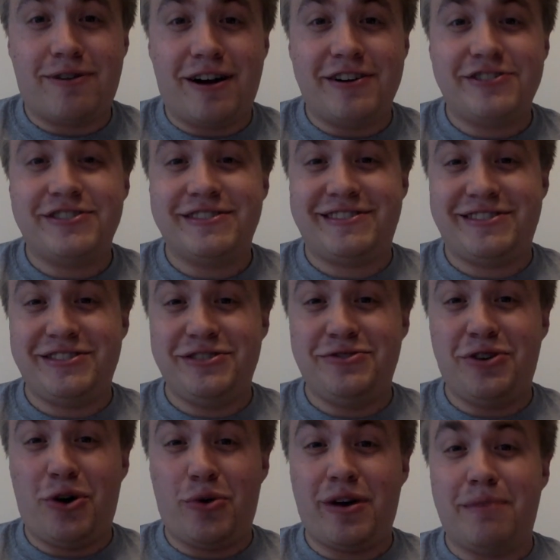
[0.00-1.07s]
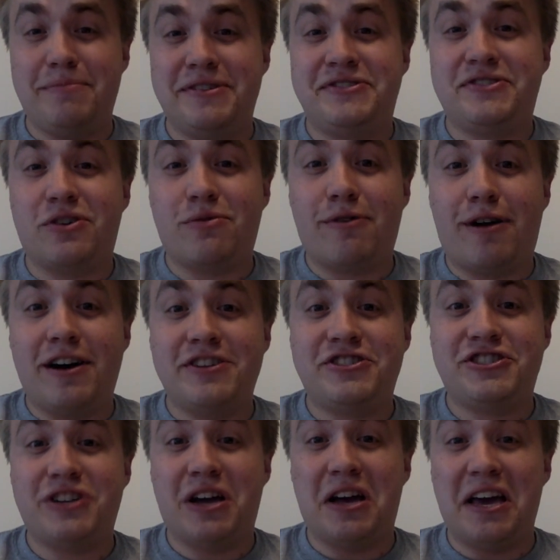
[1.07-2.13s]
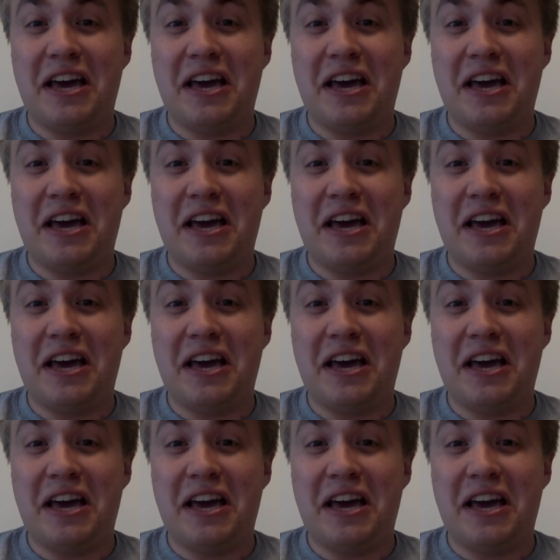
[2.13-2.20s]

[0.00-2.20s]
Rush, it's you know that Mr. Rush